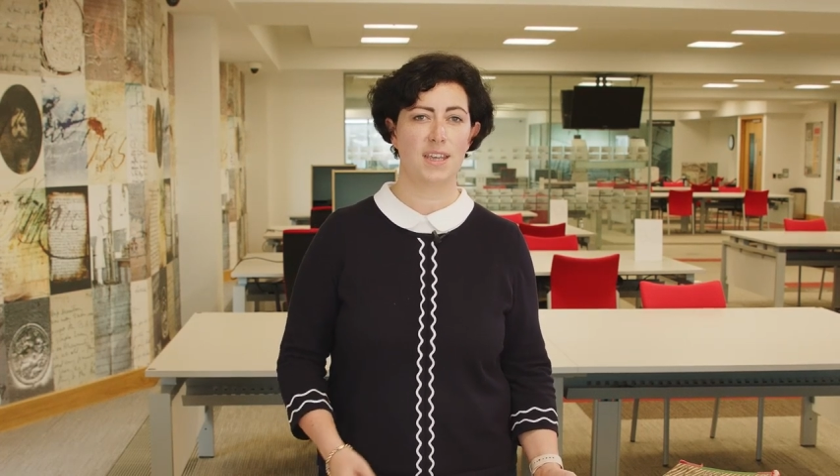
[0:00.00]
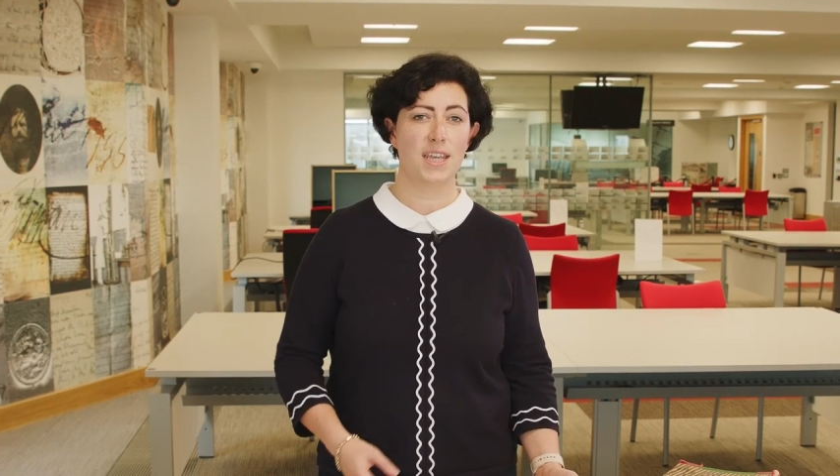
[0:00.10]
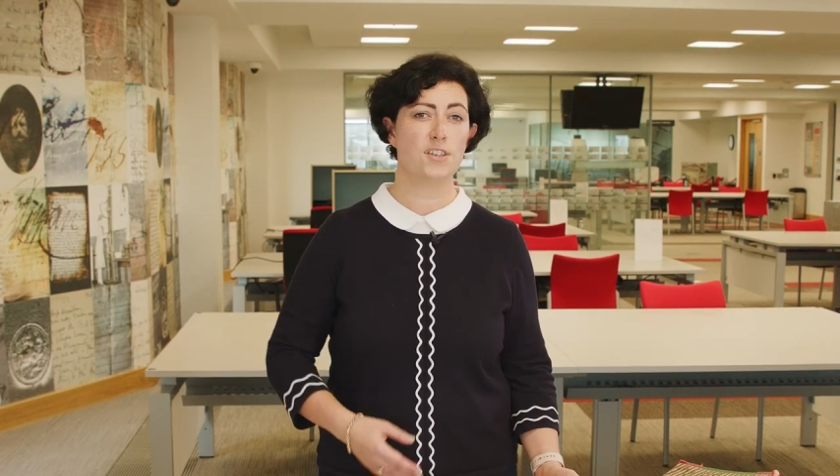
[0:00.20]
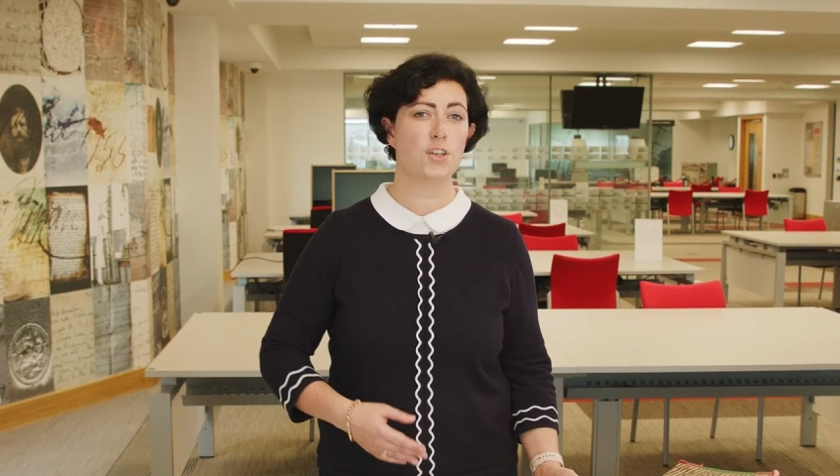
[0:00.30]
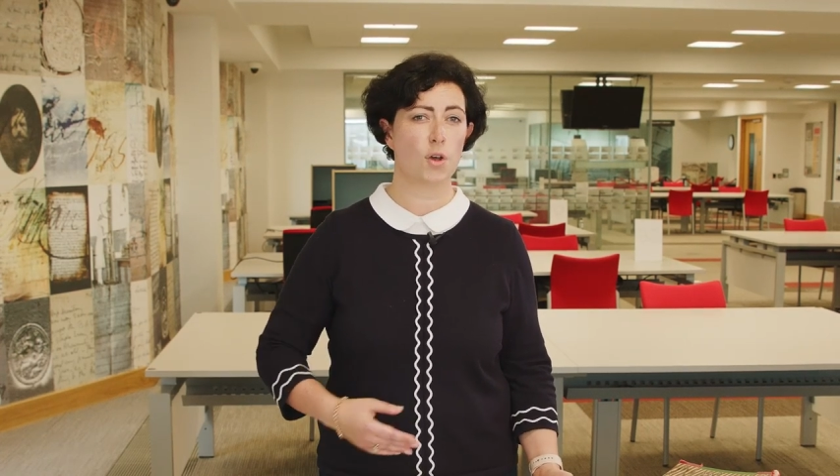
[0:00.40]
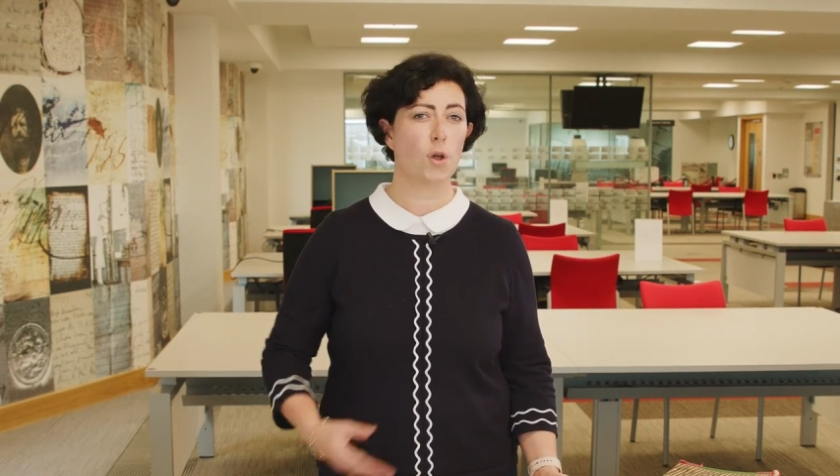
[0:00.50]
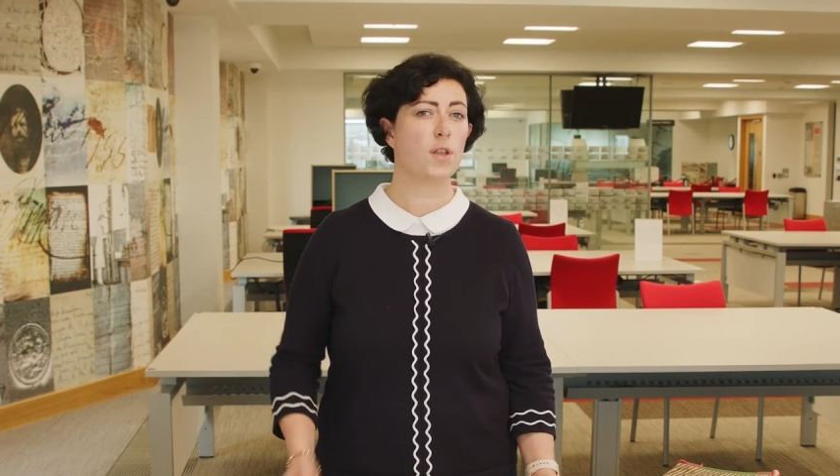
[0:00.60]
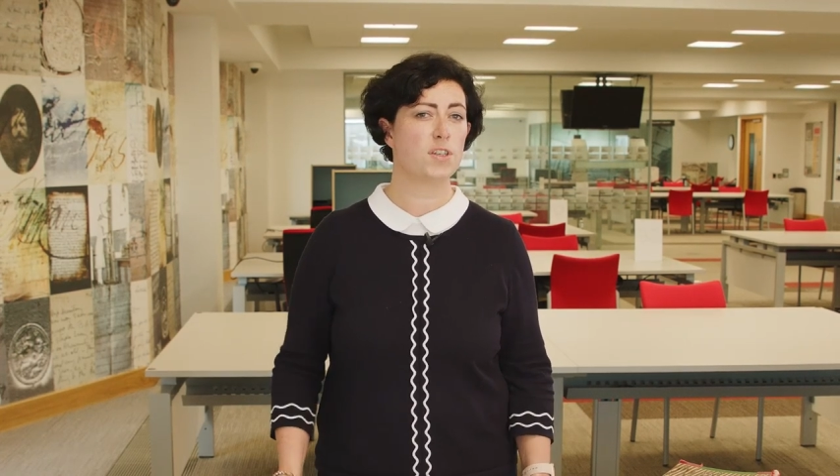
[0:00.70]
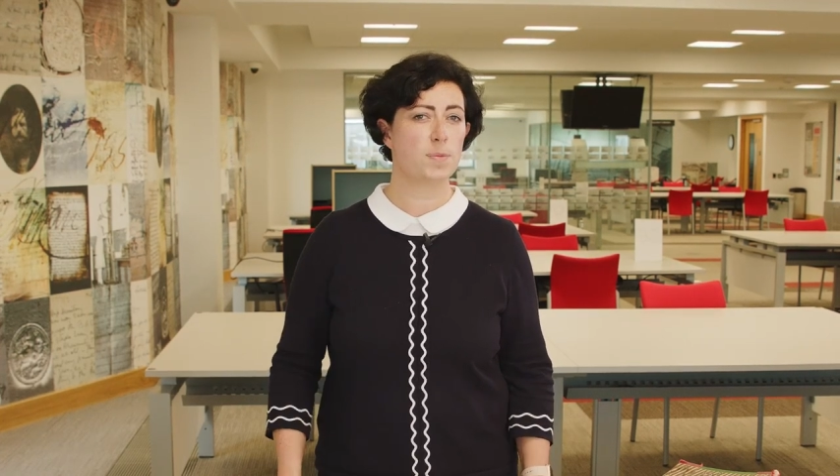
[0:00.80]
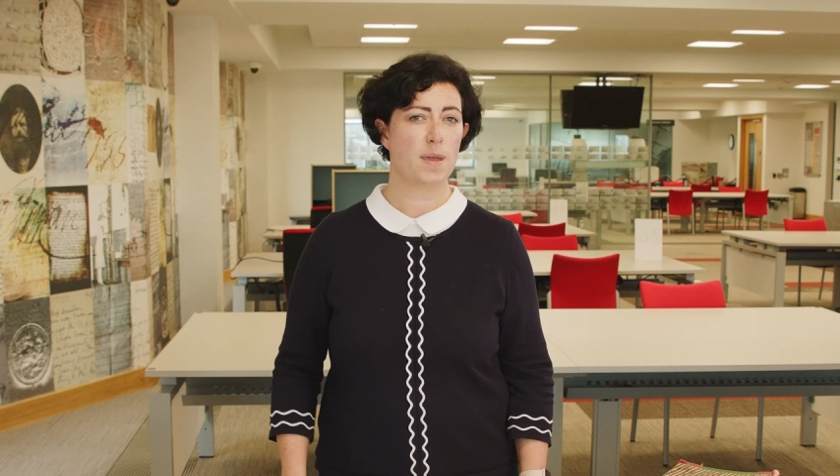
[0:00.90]
he took all
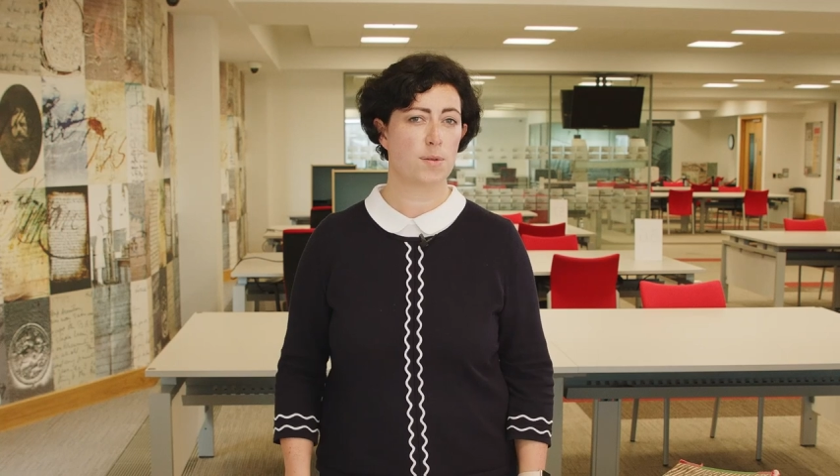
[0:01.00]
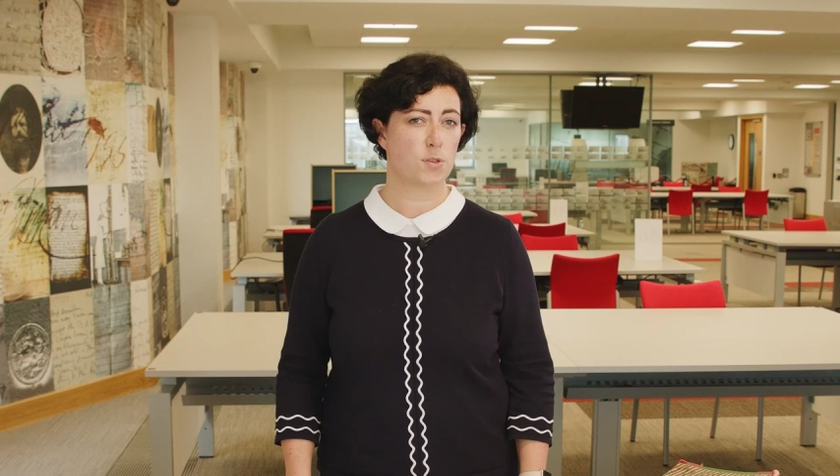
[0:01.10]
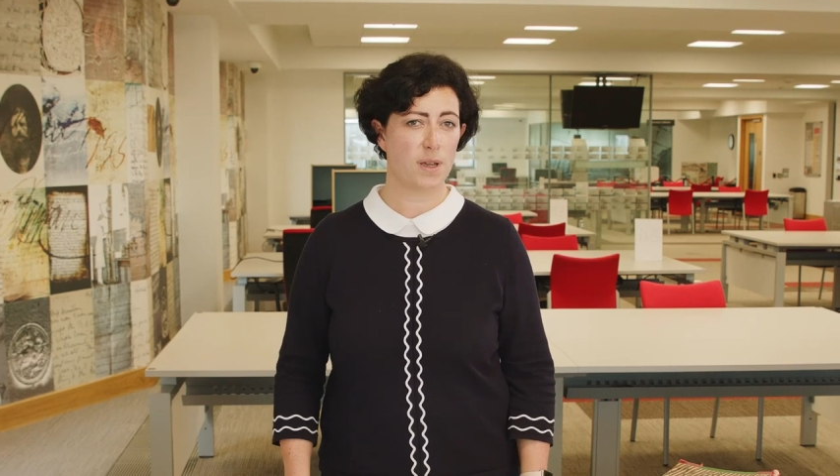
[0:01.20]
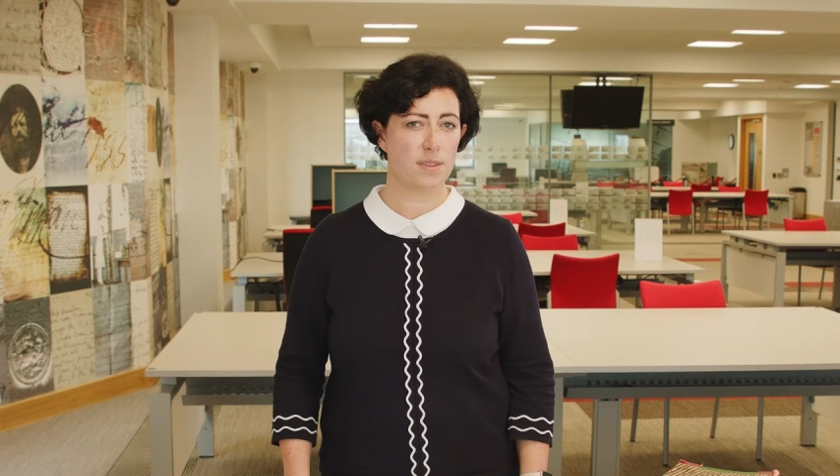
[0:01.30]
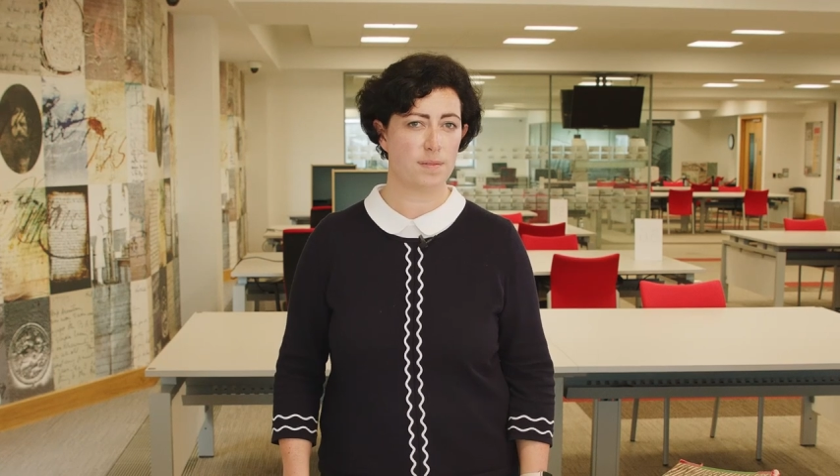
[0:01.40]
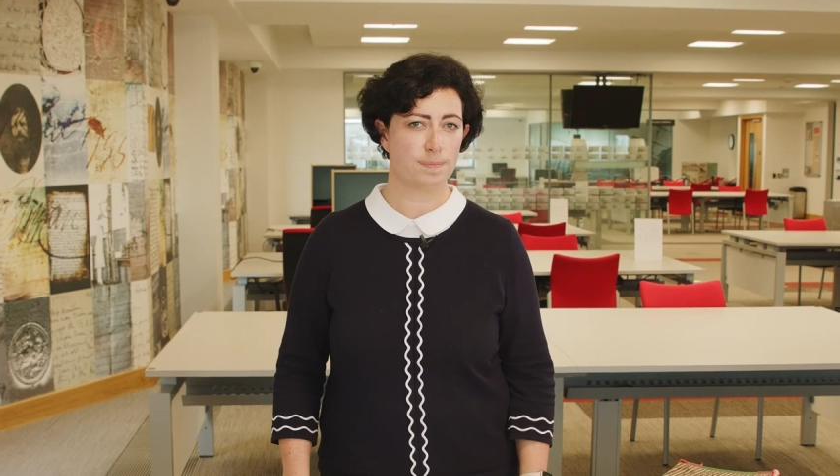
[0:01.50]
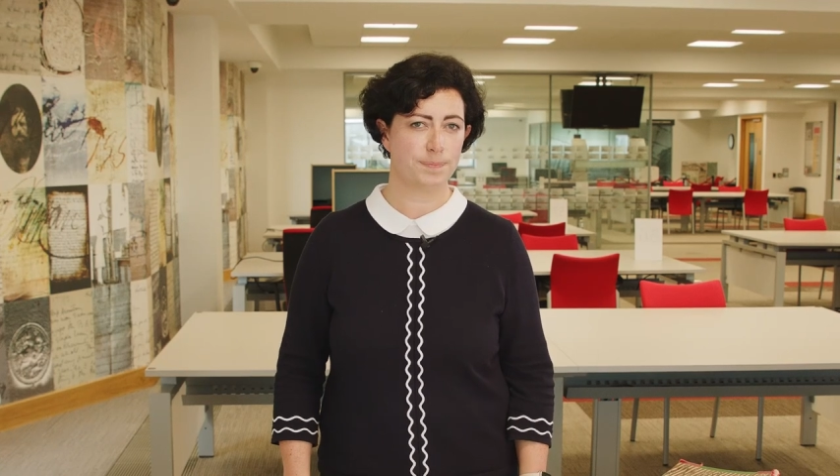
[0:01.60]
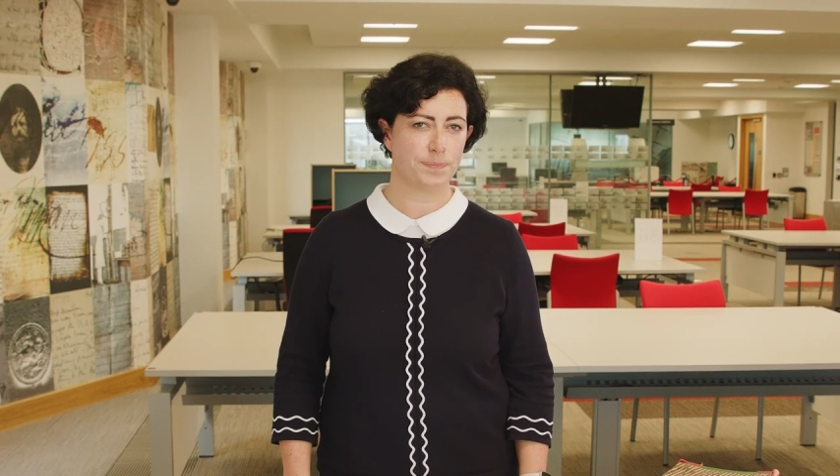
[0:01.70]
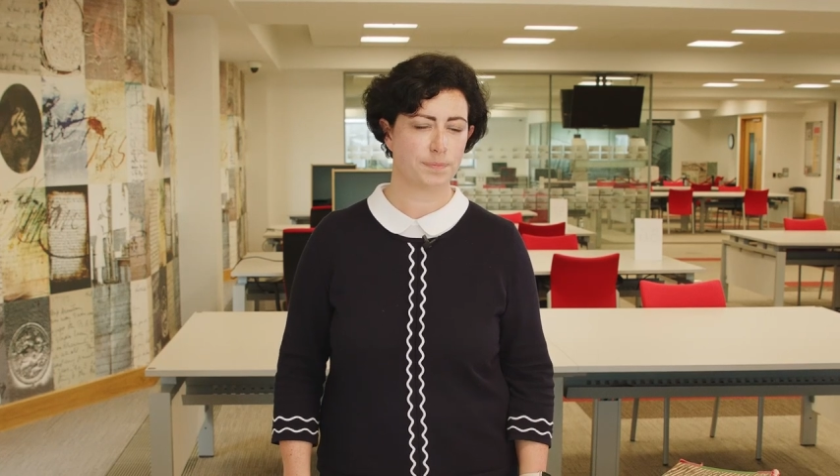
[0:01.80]
of his papers with him.